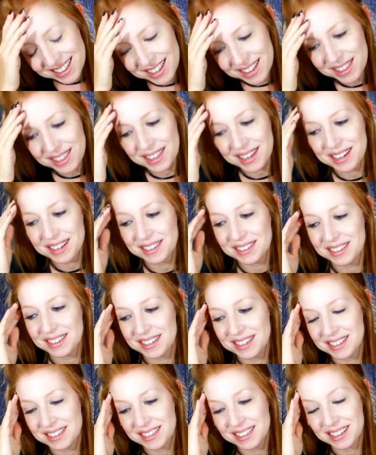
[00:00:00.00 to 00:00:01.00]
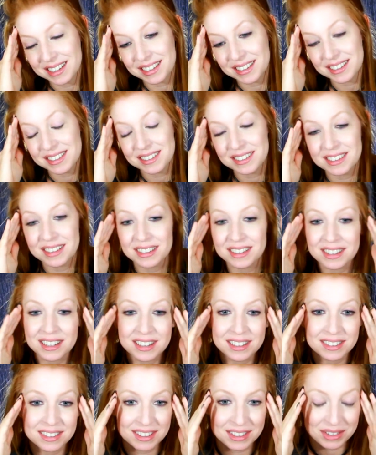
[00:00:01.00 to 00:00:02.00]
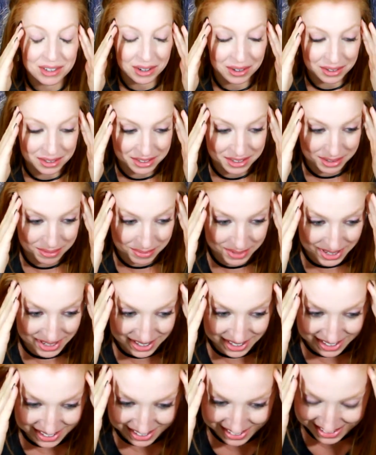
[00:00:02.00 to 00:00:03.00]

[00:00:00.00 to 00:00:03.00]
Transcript: And the things that he says and the things he calls him.